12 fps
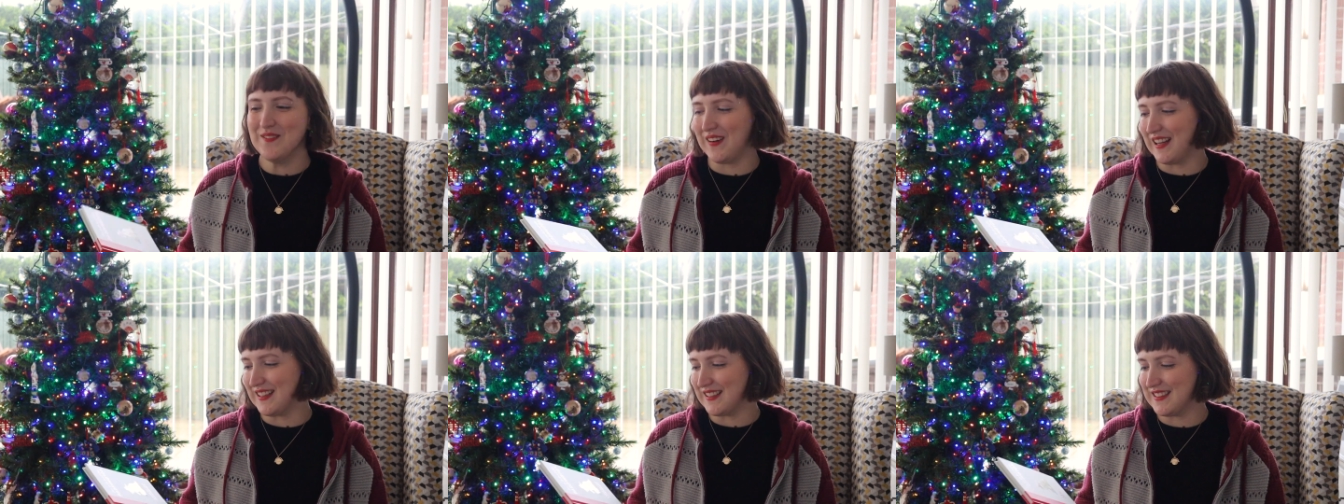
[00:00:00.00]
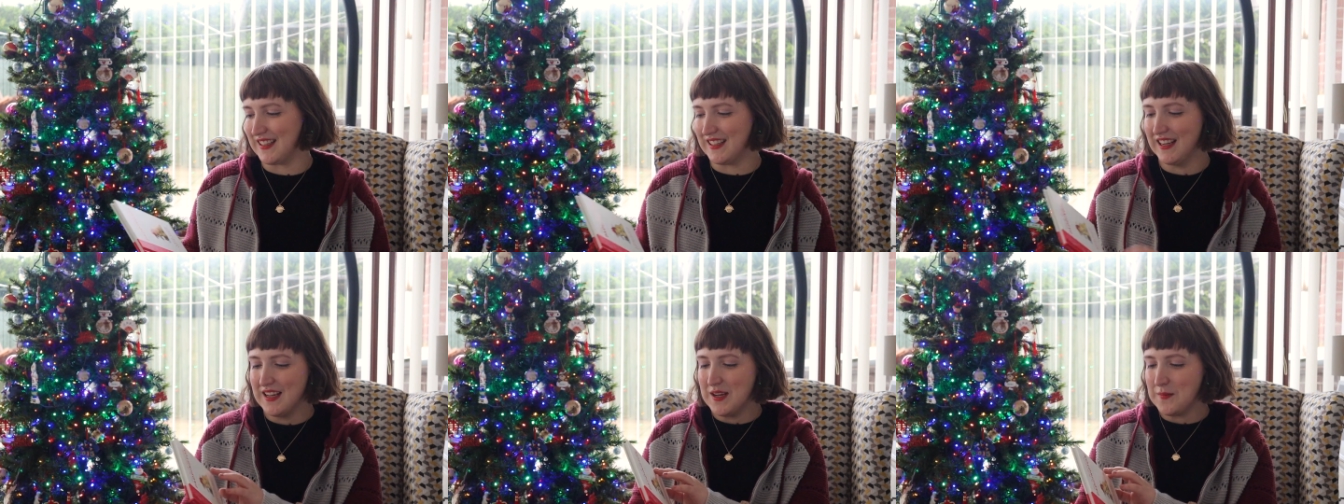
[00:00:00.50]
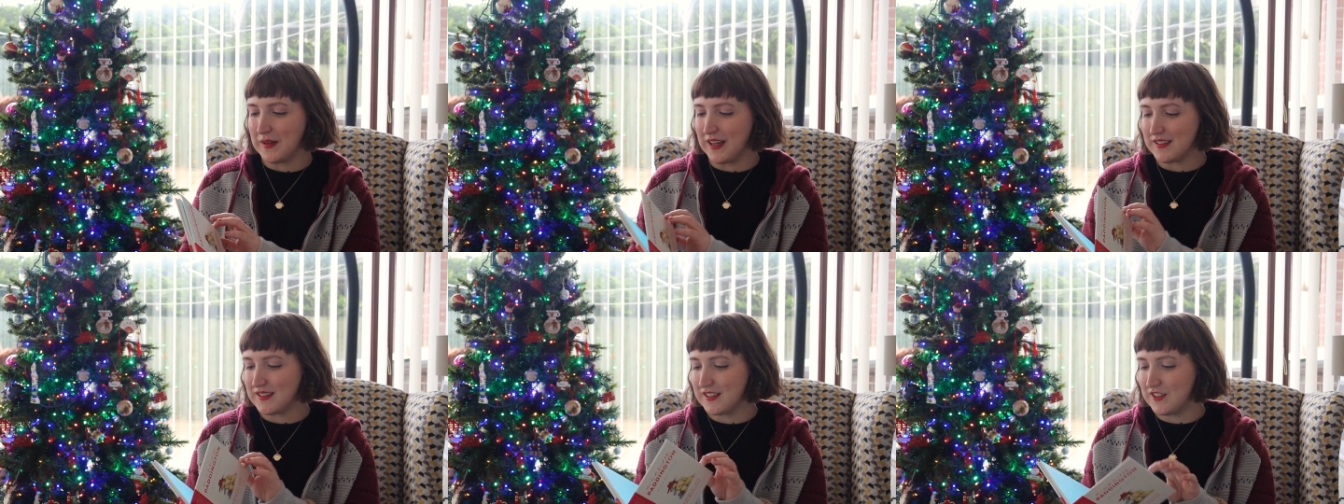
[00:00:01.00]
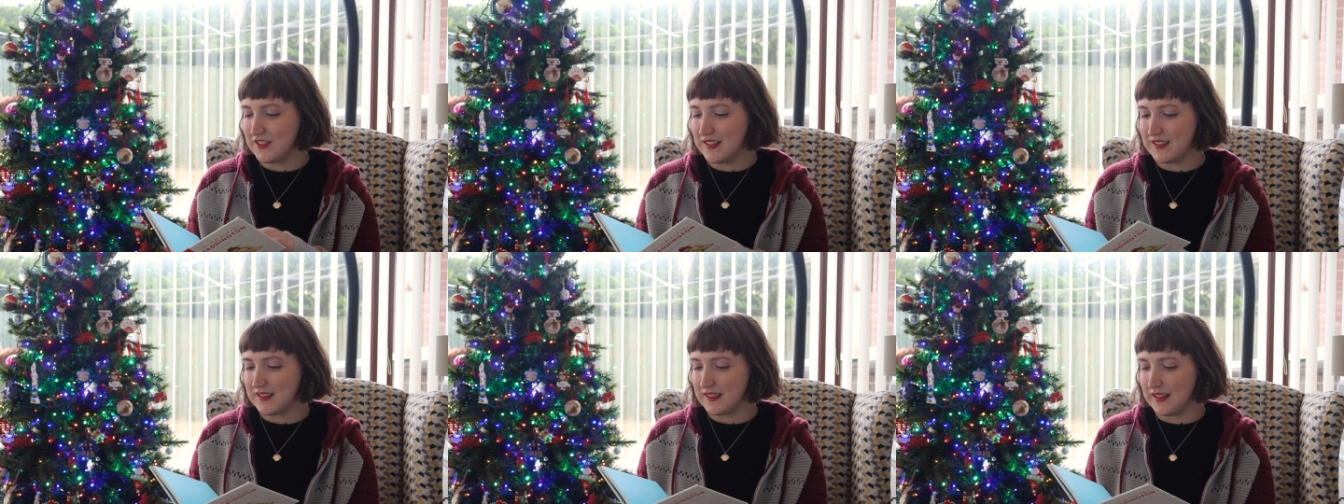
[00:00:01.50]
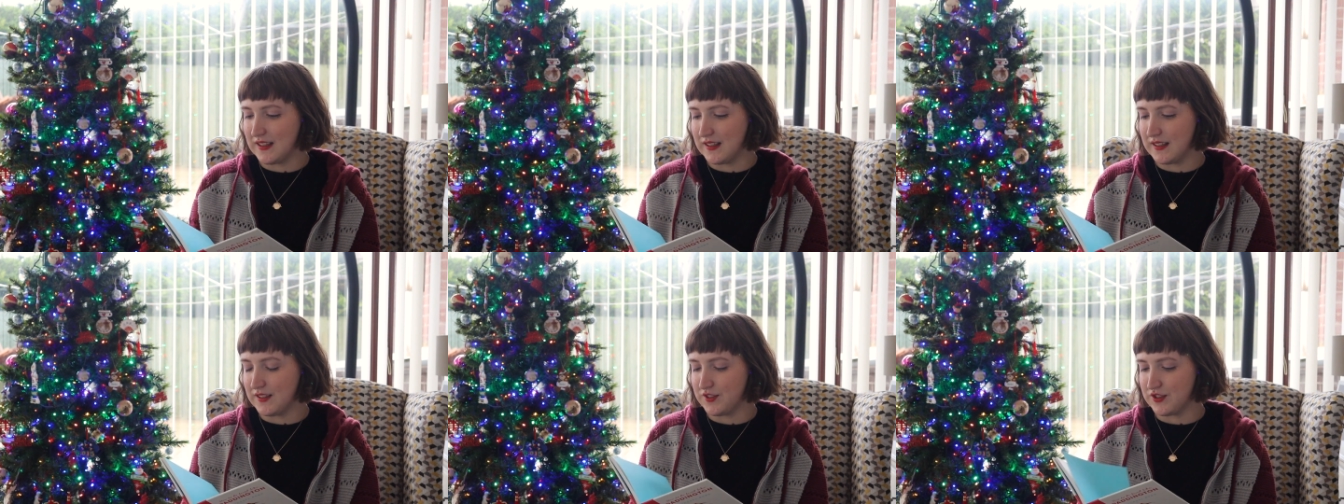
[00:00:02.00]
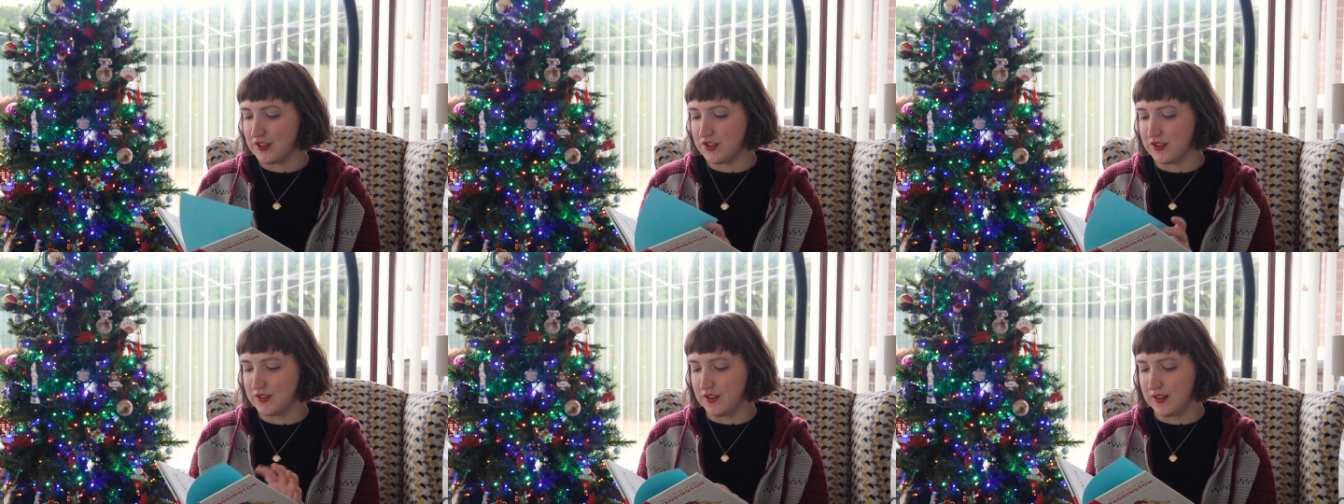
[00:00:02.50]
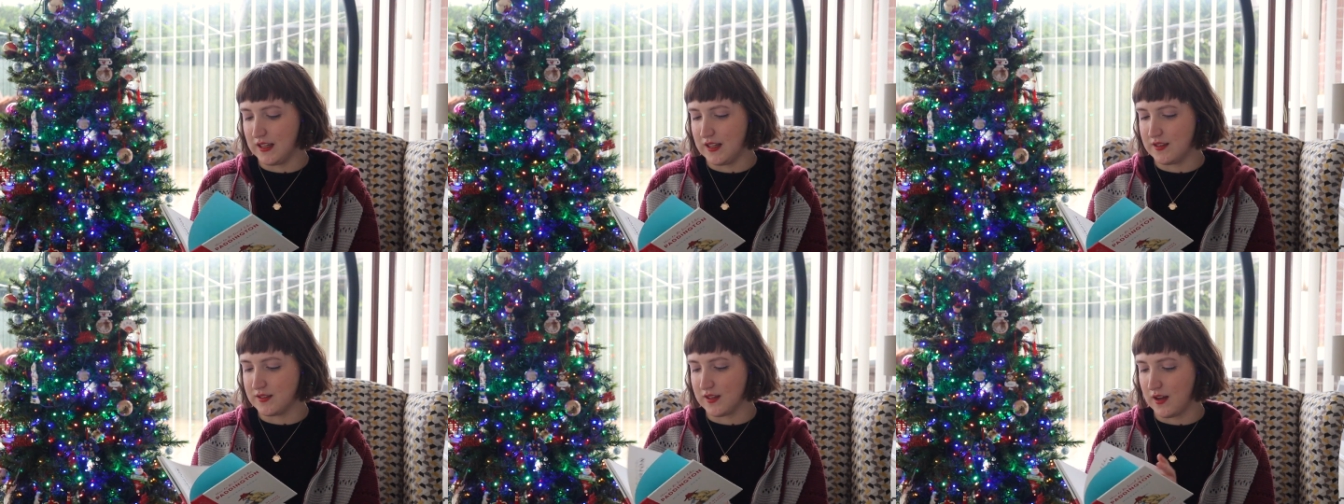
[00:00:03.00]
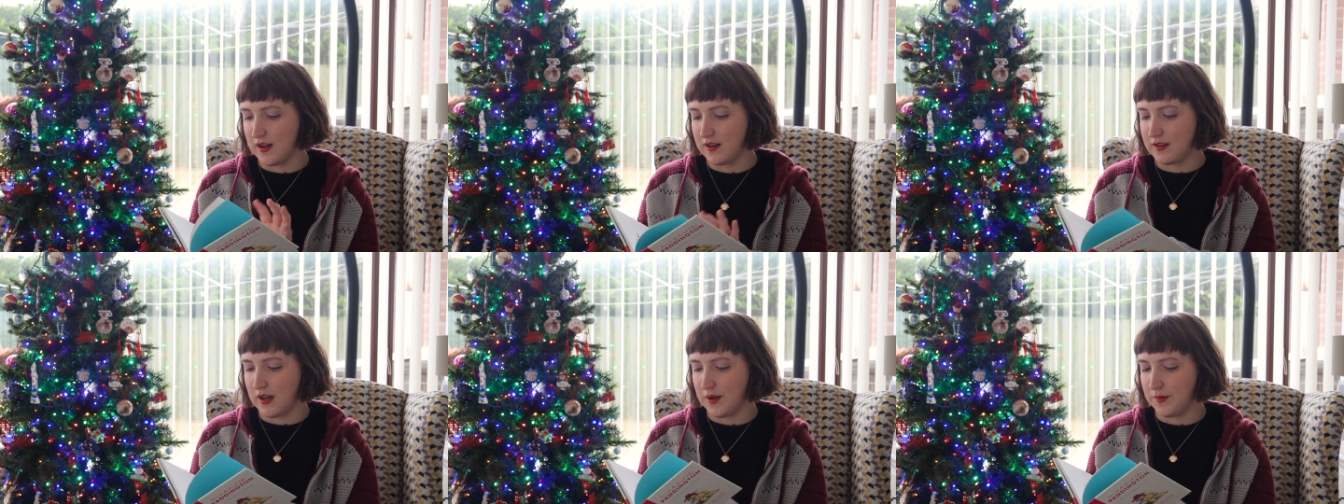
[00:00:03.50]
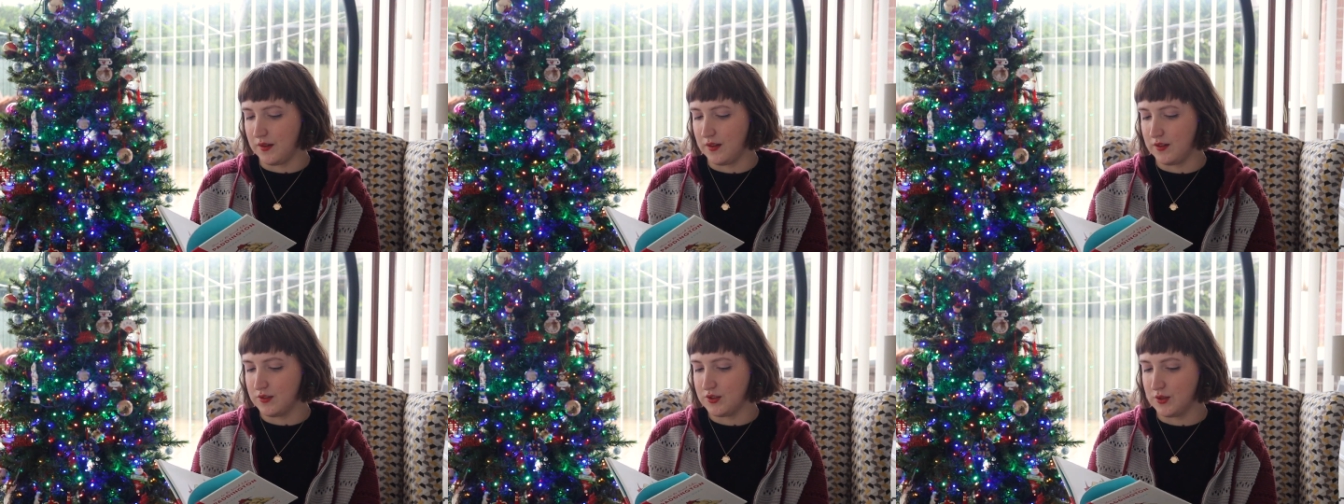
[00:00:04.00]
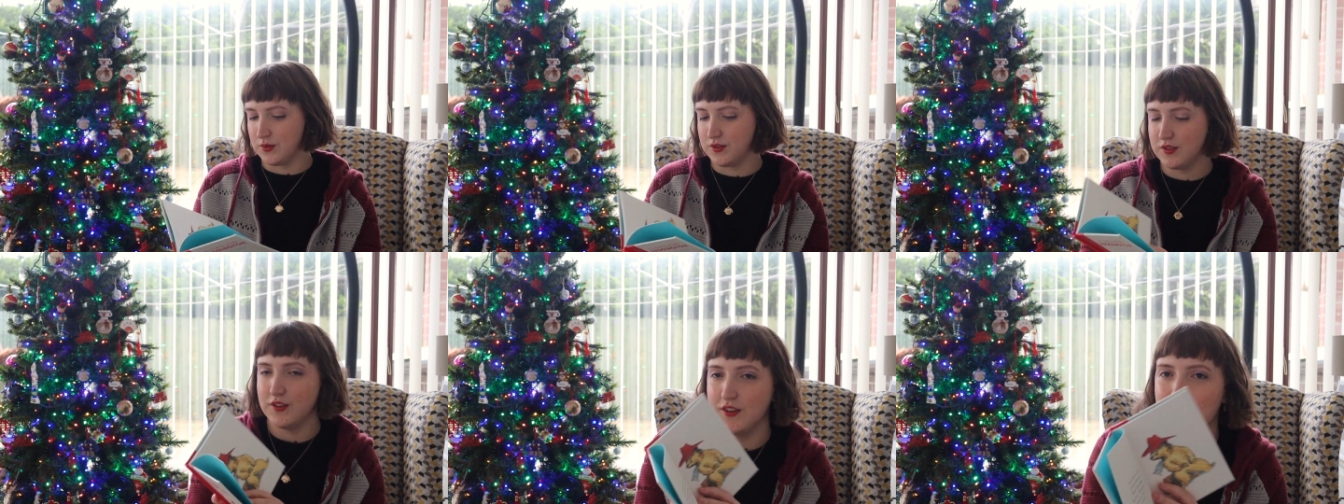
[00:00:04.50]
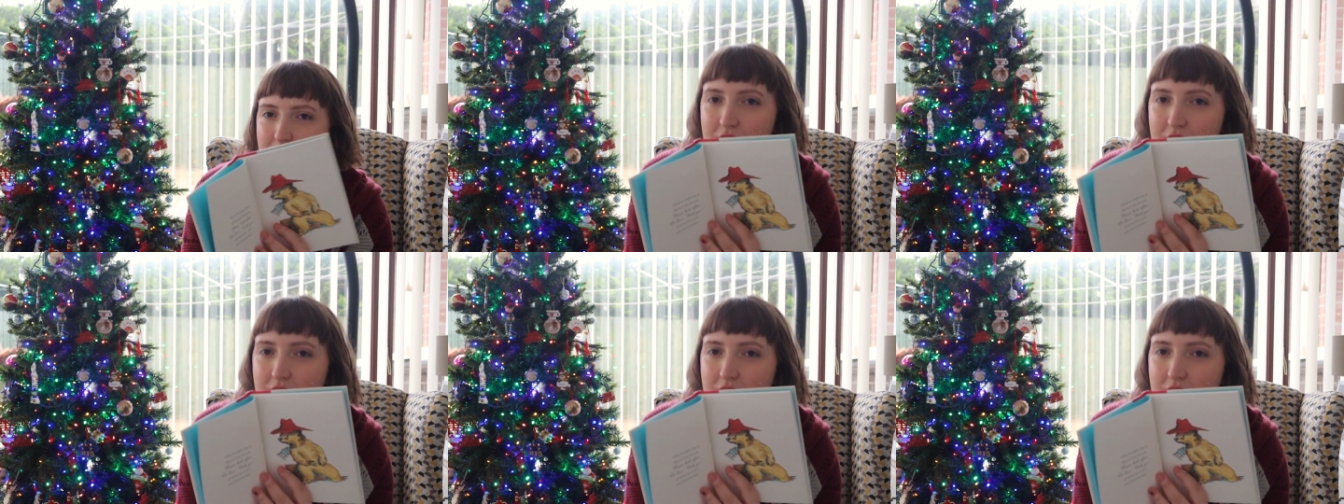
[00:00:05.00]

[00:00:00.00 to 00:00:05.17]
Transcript: Paddington. But it has the cutest little illustrations on the inside. I will show it to you.